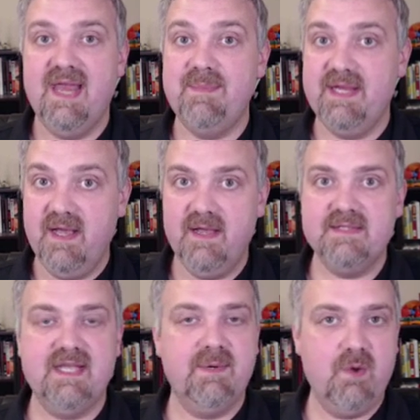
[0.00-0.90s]
And
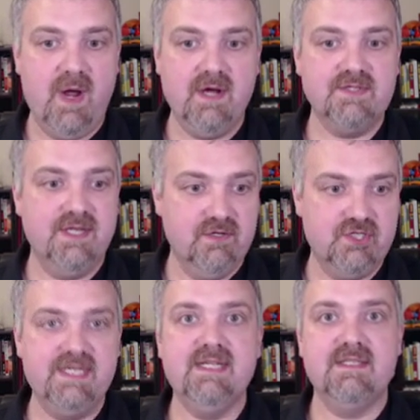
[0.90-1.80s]
because that requires
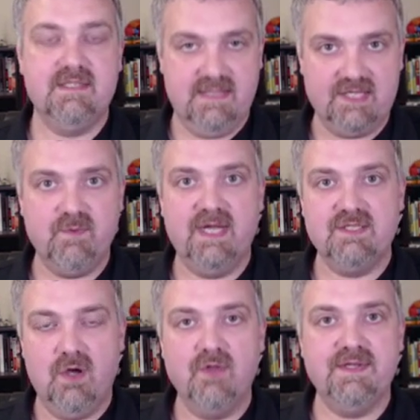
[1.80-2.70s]
energy, that's why
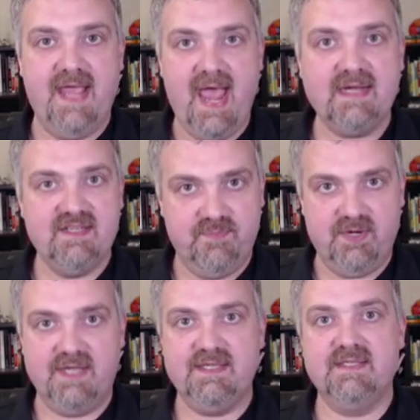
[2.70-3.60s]
it's called an
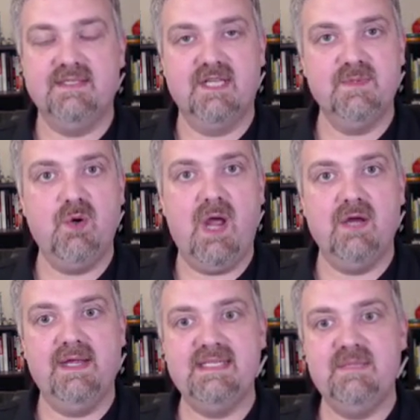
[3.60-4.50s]
active process. It does
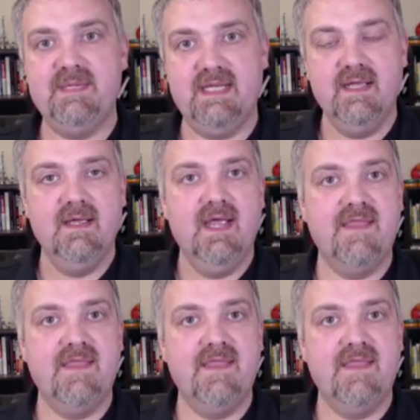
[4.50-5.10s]
require ATP.